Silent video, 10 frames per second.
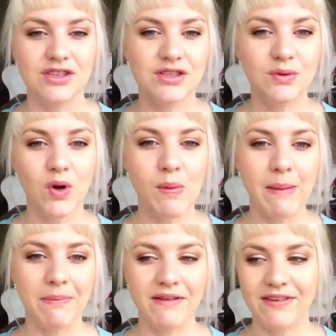just to warm
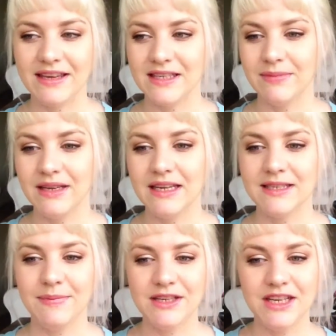up my face a bit,
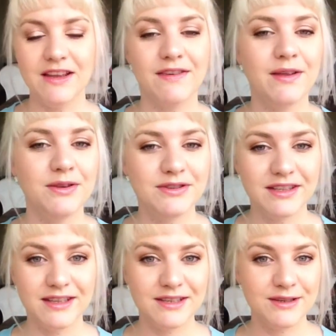especially if I'm
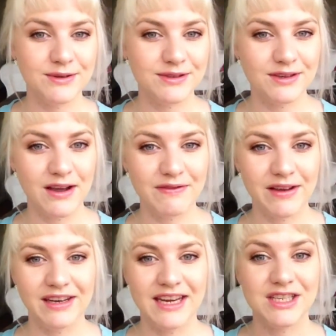using the Dior Star
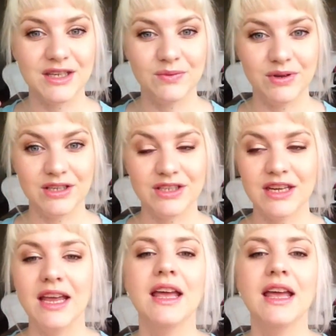foundation, which